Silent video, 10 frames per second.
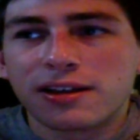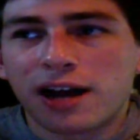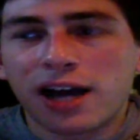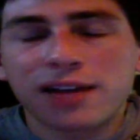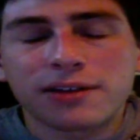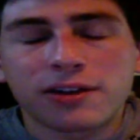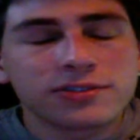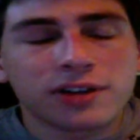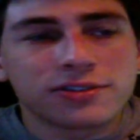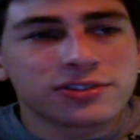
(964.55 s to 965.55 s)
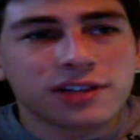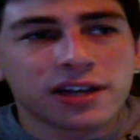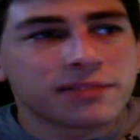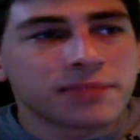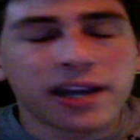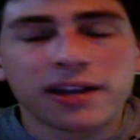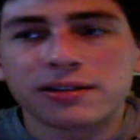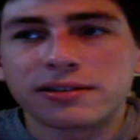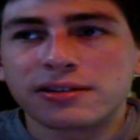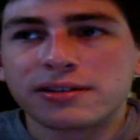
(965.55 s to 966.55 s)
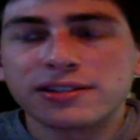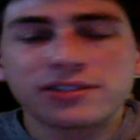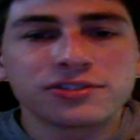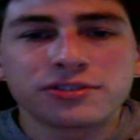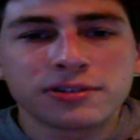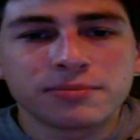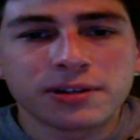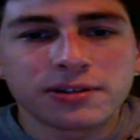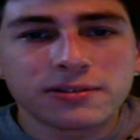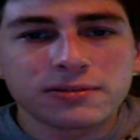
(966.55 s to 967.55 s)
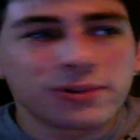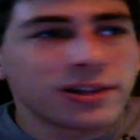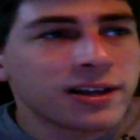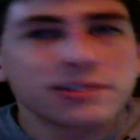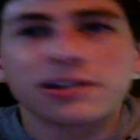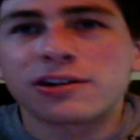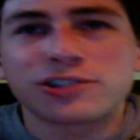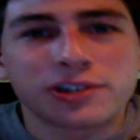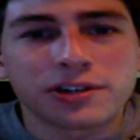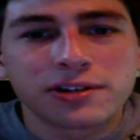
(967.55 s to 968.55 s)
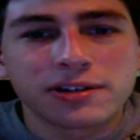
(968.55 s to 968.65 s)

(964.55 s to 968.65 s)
are just like, man, this is good, but where the hell's Usher?